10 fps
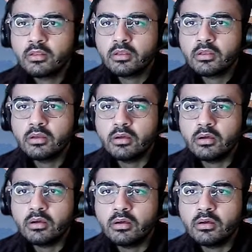
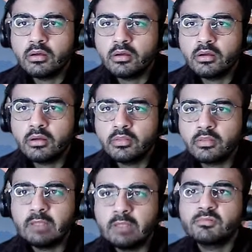the
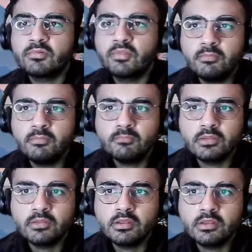games for the day.
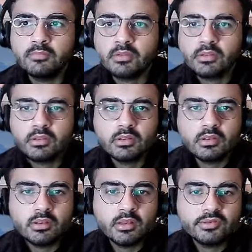Yeah,
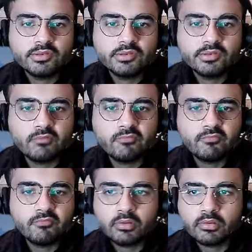let's solve a few
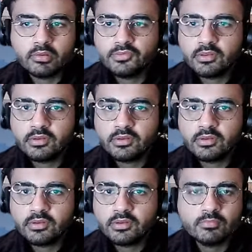puzzles here.
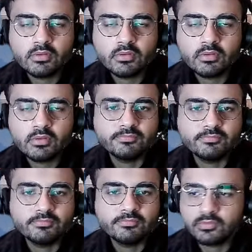Awesome.
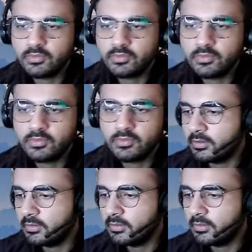So we are,
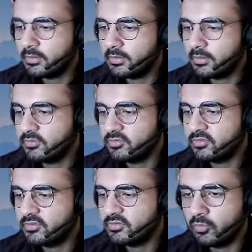let me just switch
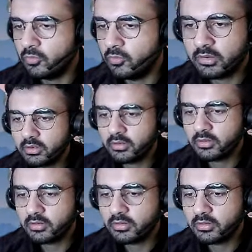the OBS settings.